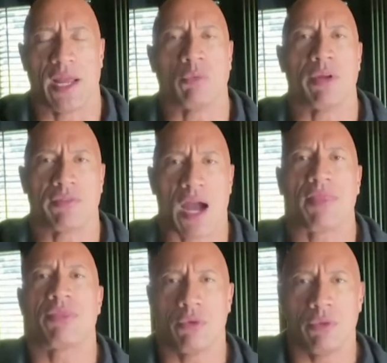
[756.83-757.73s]
And we've
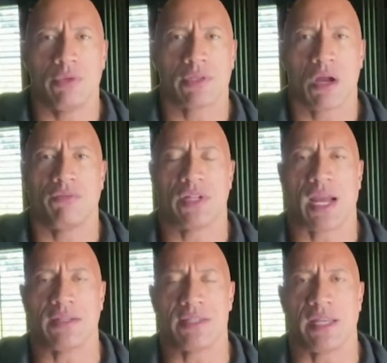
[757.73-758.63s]
gotten through
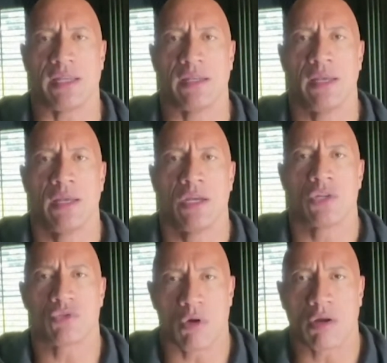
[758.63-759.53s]
COVID-19
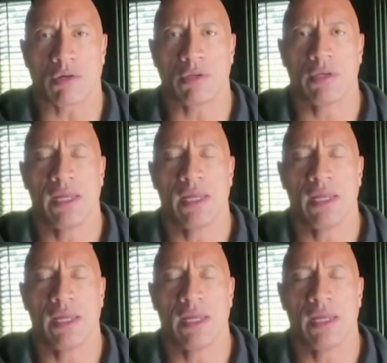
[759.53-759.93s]
stronger